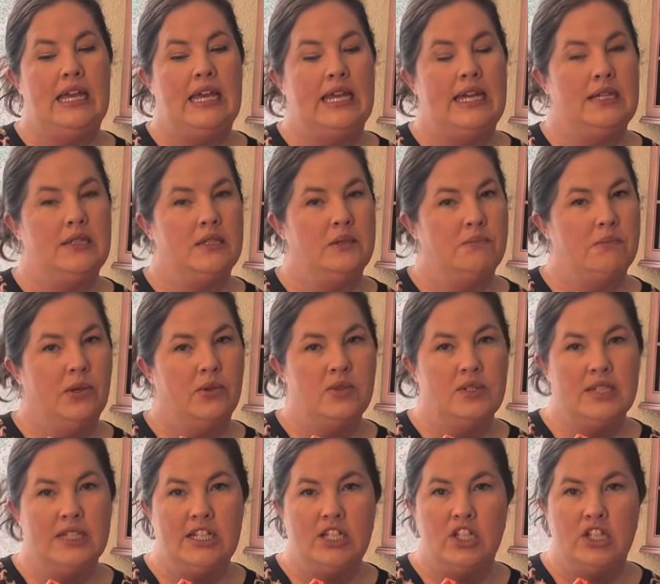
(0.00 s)
It's
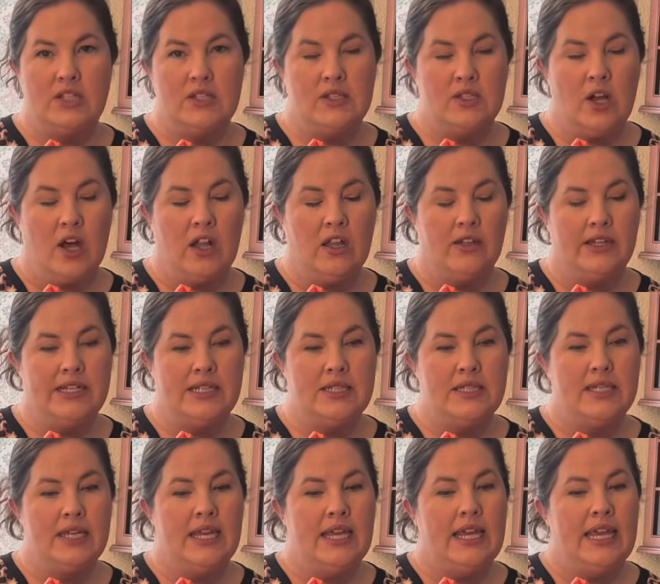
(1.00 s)
mostly just solids
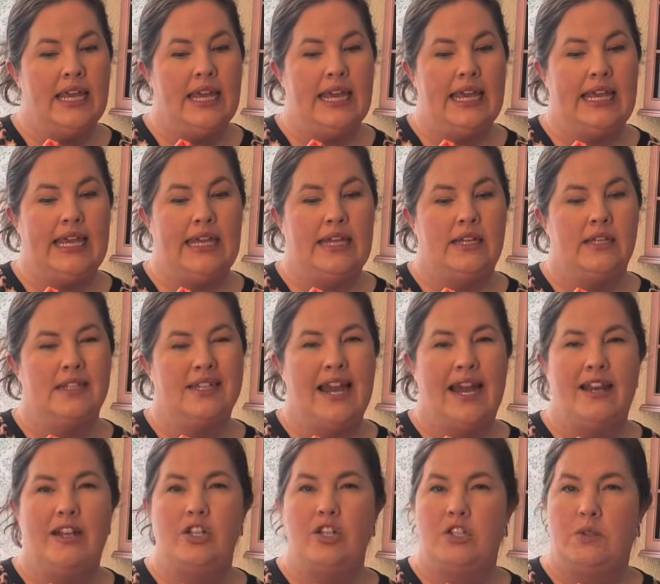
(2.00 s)
and
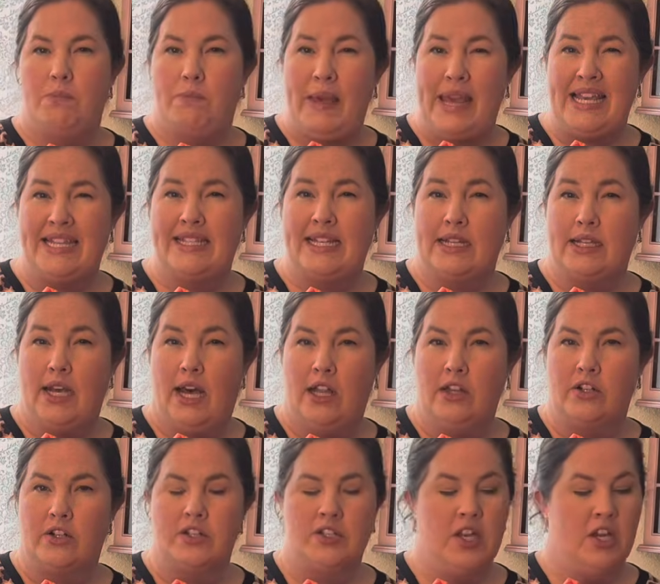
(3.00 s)
kind of just basic
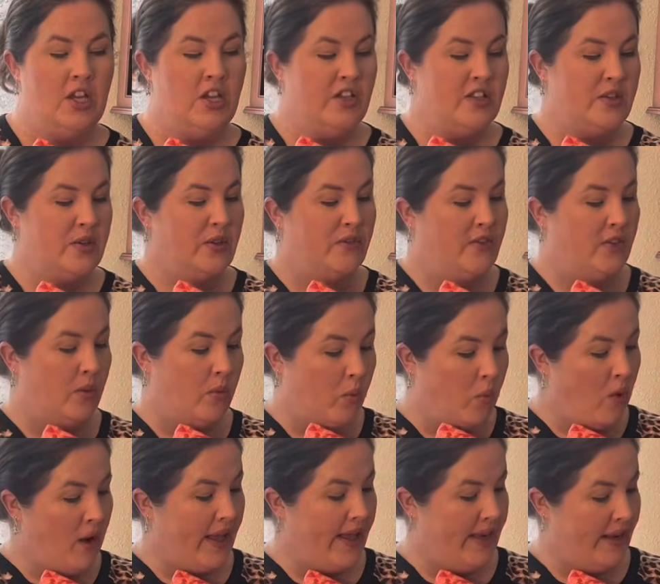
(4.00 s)
colors. So if you
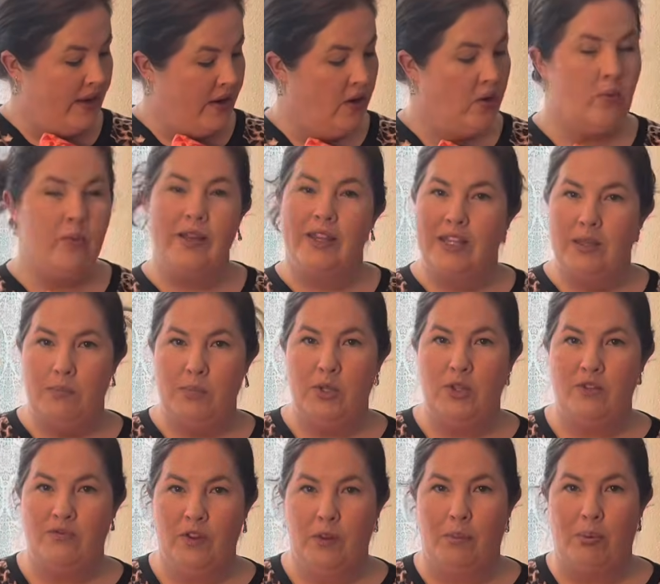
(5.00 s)
want really
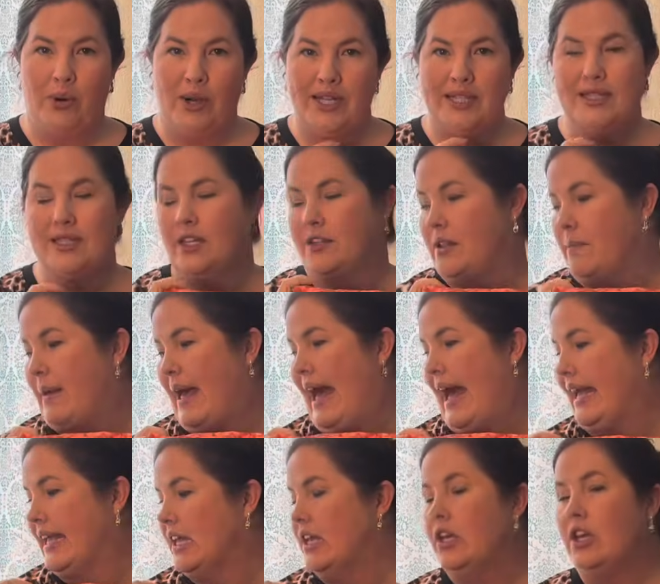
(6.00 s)
beautiful prints on the
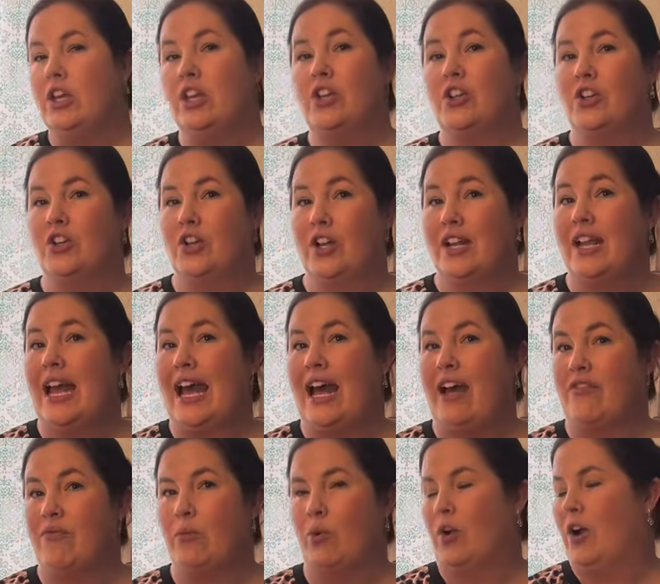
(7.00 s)
back, you're gonna
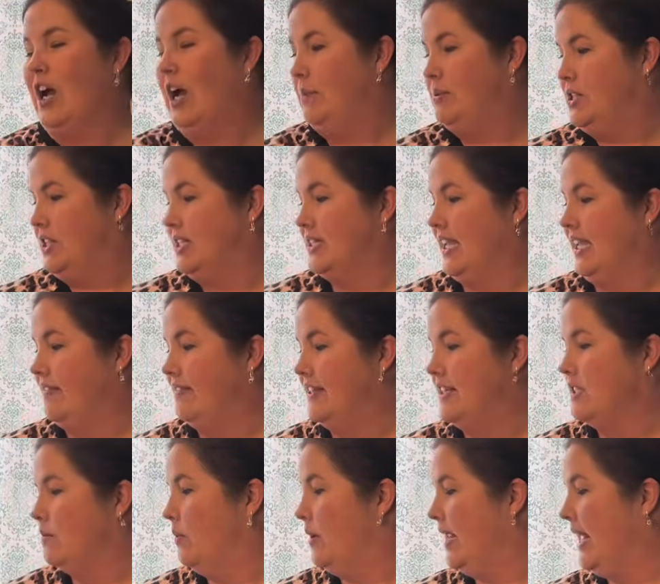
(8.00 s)
have more options. Like
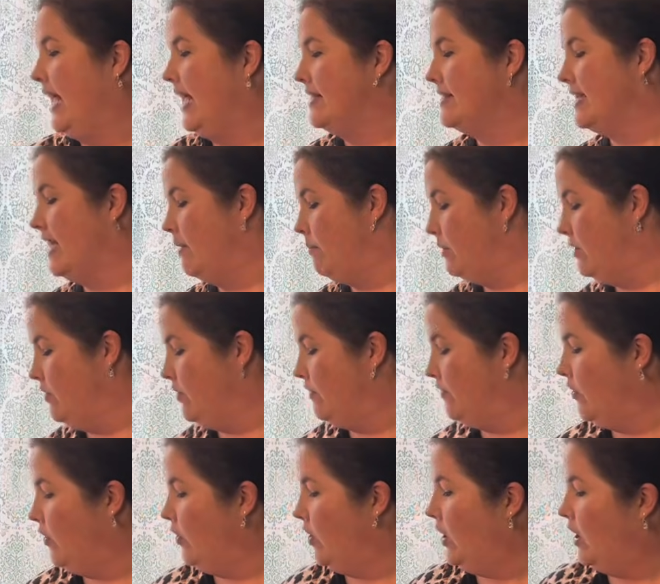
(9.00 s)
this one has that
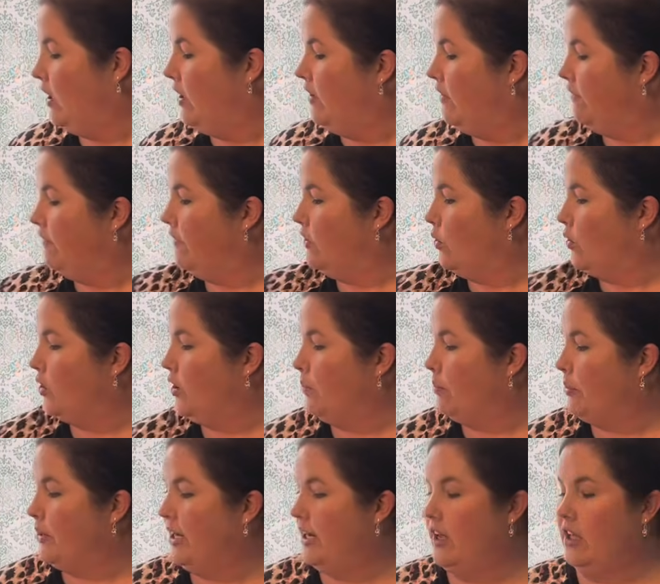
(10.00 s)
beautiful floral
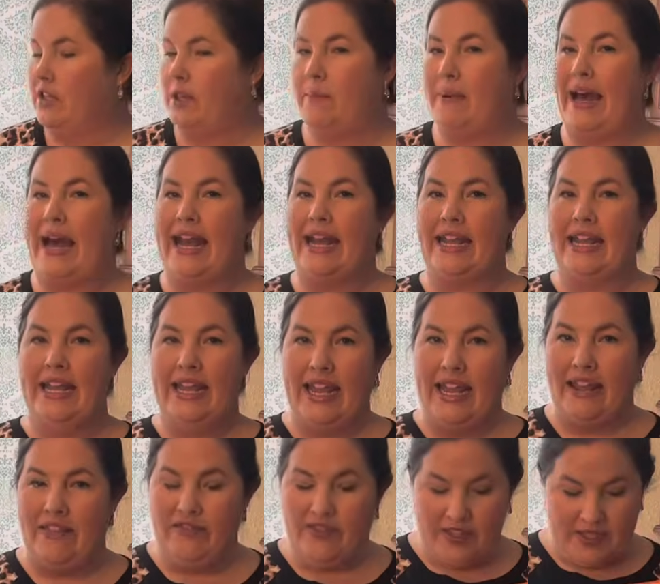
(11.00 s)
print on the back,
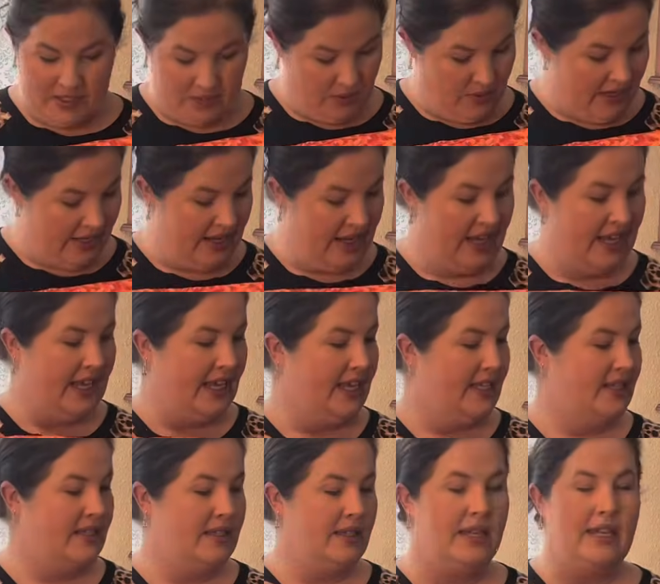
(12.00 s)
and this one
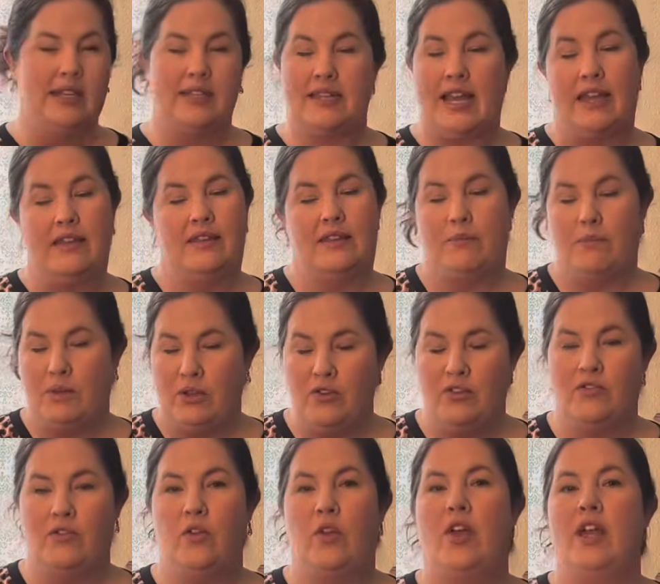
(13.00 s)
is I think
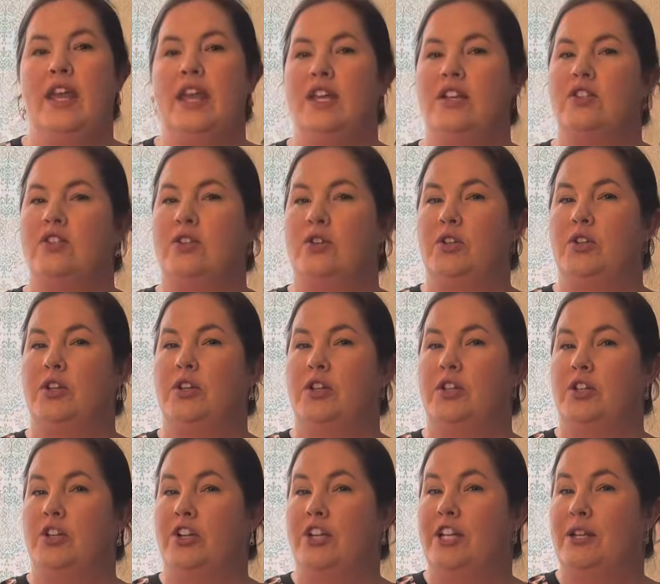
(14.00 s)
beautiful. So you're
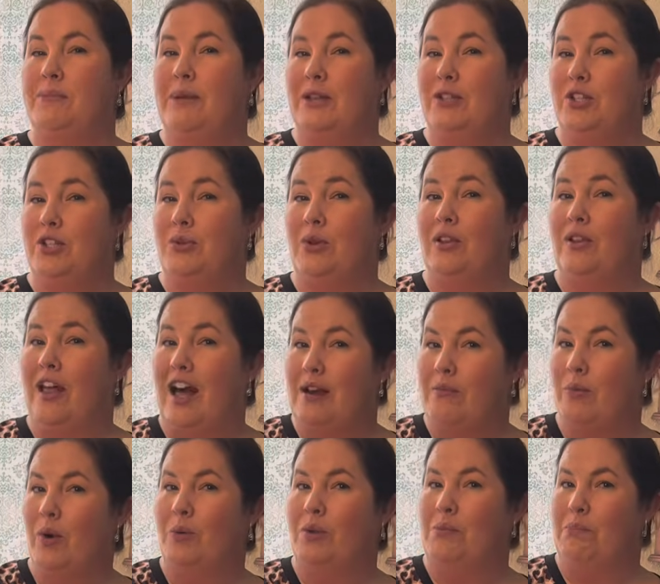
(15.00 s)
gonna be able to do a lot
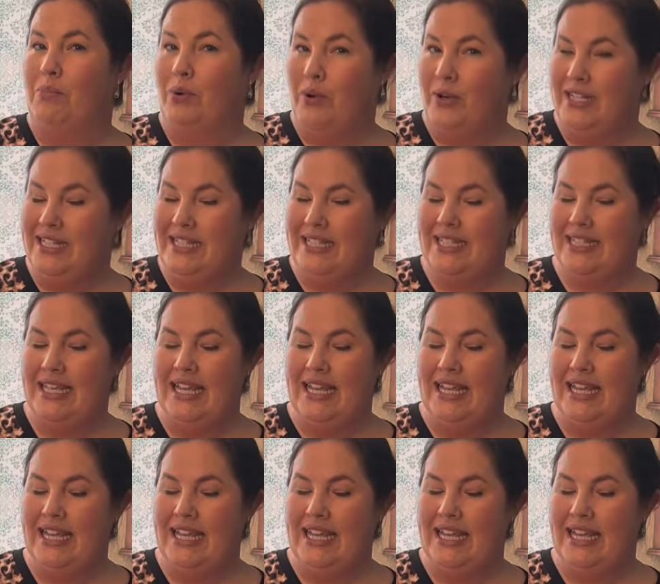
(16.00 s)
more with prints,